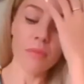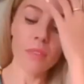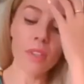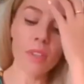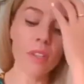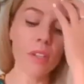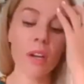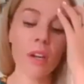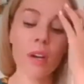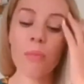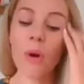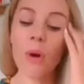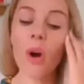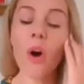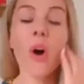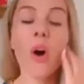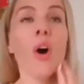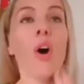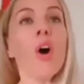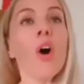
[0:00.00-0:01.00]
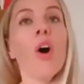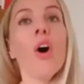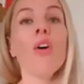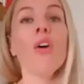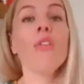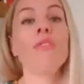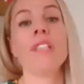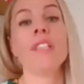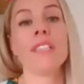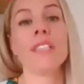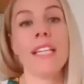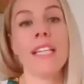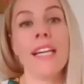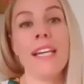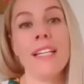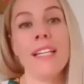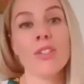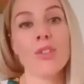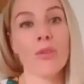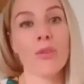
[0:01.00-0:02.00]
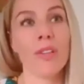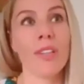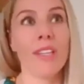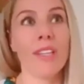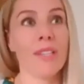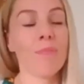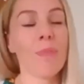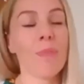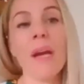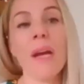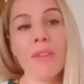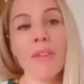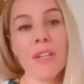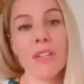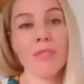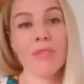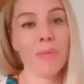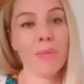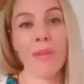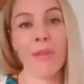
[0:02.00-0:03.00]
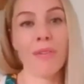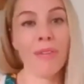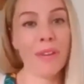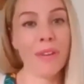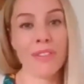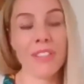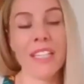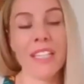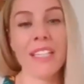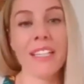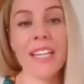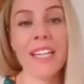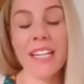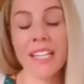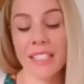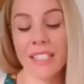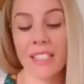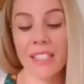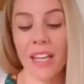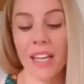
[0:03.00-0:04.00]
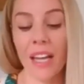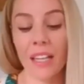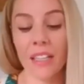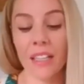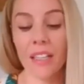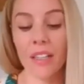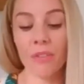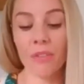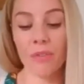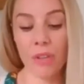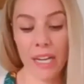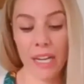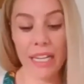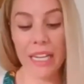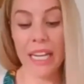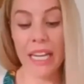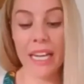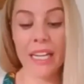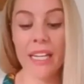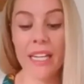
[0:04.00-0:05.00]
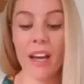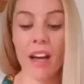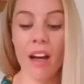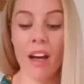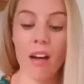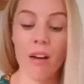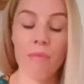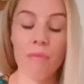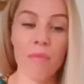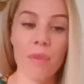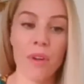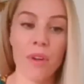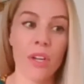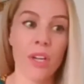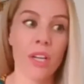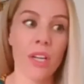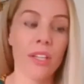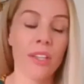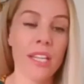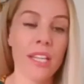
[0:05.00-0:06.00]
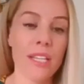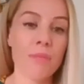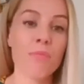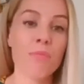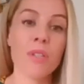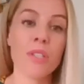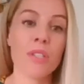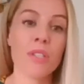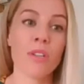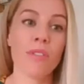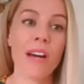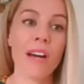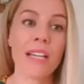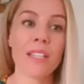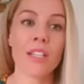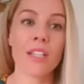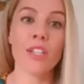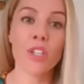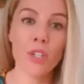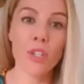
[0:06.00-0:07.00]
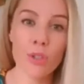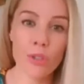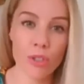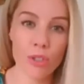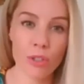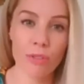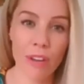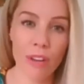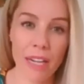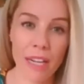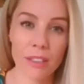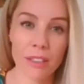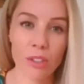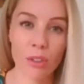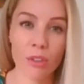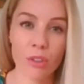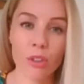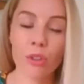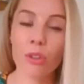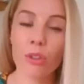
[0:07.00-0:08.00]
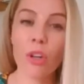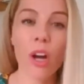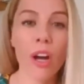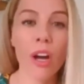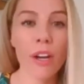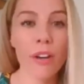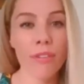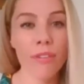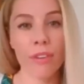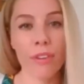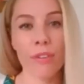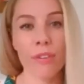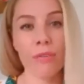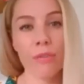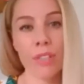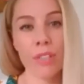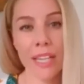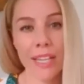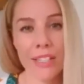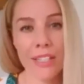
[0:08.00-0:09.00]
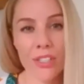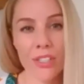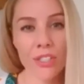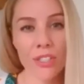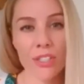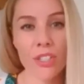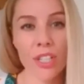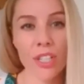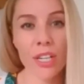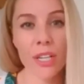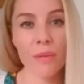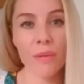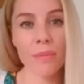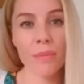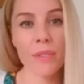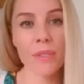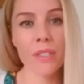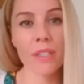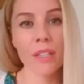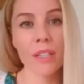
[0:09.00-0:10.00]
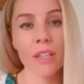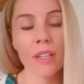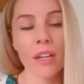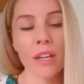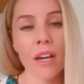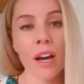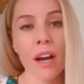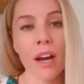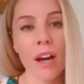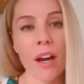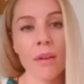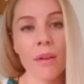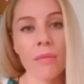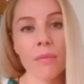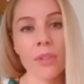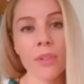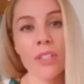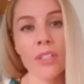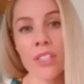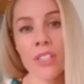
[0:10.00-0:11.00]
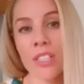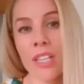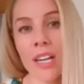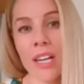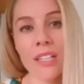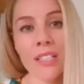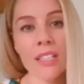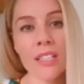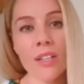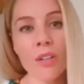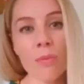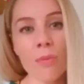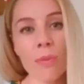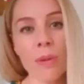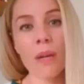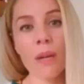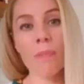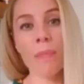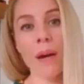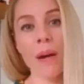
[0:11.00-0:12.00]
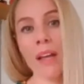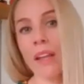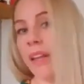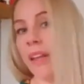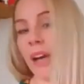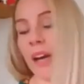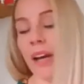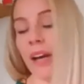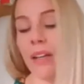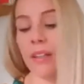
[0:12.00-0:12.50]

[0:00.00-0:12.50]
Um, Obviously, during this period of about 15 years, then really, this must have had a huge effect on your life and relationships. Could you tell us a little bit about that?